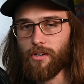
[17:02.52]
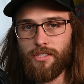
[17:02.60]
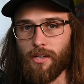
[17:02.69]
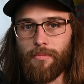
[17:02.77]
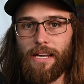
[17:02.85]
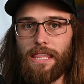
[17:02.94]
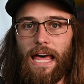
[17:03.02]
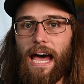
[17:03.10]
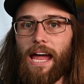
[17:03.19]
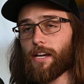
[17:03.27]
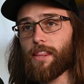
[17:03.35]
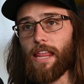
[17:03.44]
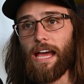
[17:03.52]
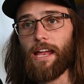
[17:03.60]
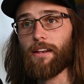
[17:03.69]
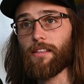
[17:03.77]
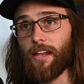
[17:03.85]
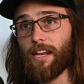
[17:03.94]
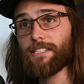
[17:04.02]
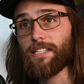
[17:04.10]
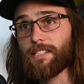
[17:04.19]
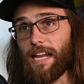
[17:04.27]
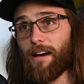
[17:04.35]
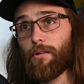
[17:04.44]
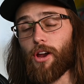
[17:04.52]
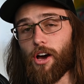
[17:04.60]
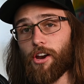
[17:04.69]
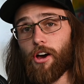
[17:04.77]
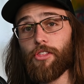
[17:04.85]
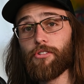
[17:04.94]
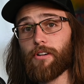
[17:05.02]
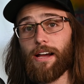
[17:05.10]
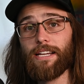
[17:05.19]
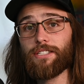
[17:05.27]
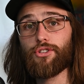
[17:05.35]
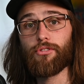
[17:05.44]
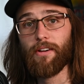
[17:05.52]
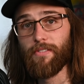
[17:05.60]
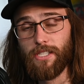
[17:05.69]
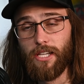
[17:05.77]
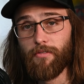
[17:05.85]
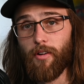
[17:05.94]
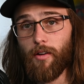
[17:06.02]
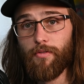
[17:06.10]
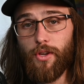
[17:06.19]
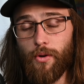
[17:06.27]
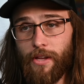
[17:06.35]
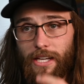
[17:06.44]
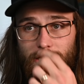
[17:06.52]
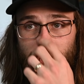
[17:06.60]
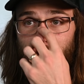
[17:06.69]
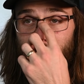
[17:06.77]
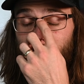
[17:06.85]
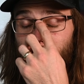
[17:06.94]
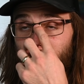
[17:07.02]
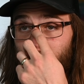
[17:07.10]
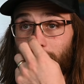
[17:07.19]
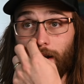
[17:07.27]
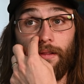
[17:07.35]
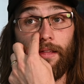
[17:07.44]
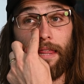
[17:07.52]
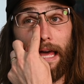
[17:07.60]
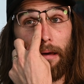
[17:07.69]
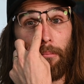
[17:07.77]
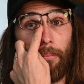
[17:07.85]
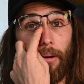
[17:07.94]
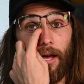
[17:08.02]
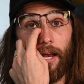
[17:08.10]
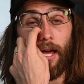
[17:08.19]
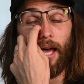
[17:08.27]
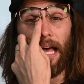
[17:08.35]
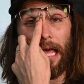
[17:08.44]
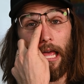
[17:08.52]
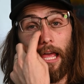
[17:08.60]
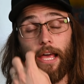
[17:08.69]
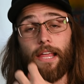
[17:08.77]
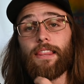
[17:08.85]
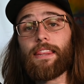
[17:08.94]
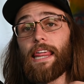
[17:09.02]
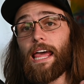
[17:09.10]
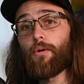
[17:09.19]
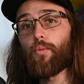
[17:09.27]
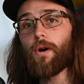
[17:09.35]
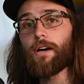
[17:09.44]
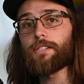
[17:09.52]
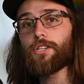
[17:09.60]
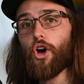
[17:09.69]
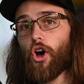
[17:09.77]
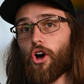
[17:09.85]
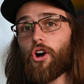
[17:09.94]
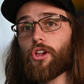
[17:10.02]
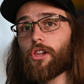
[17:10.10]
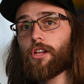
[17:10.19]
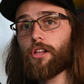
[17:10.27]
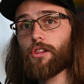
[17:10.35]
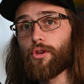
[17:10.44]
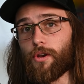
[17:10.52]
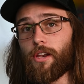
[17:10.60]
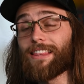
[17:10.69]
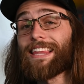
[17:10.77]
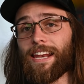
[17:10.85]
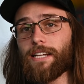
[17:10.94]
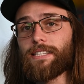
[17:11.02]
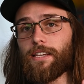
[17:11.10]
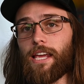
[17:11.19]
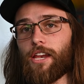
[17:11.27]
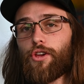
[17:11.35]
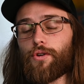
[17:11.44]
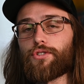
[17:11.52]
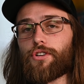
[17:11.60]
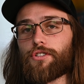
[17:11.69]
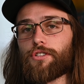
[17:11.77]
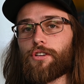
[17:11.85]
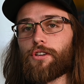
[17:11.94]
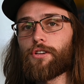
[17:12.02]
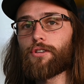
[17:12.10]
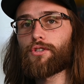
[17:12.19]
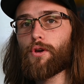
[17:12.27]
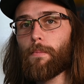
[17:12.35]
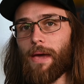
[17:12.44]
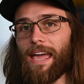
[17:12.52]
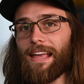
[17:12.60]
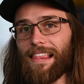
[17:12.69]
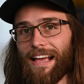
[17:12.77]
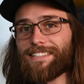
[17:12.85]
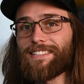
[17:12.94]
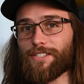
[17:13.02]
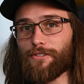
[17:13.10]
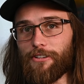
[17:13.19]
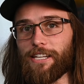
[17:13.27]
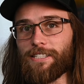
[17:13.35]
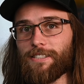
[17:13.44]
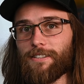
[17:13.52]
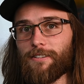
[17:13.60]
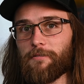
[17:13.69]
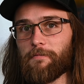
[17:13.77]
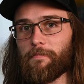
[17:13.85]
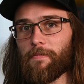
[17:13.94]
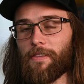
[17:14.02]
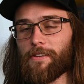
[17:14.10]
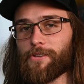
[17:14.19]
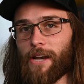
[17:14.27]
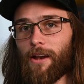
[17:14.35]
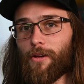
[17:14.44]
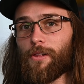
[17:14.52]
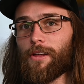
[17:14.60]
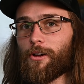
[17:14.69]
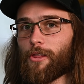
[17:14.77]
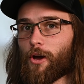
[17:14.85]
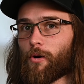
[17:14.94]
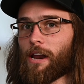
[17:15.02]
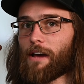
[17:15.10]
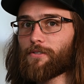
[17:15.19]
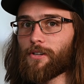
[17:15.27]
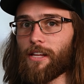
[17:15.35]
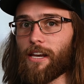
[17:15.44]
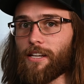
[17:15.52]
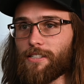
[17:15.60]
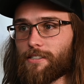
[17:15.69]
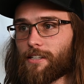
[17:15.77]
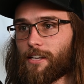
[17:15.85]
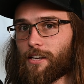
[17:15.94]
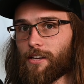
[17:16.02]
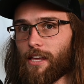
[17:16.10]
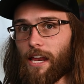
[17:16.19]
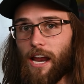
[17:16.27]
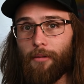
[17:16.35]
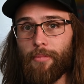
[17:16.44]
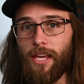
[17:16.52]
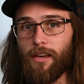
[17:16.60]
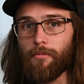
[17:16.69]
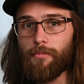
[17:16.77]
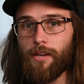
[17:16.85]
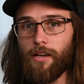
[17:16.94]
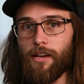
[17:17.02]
or something like that, and that Linux is now an unauthorized derivative of Unix, and not only that, but uh, they want all Linux end users to pay license fees. So not only are they going after Linux and IBM,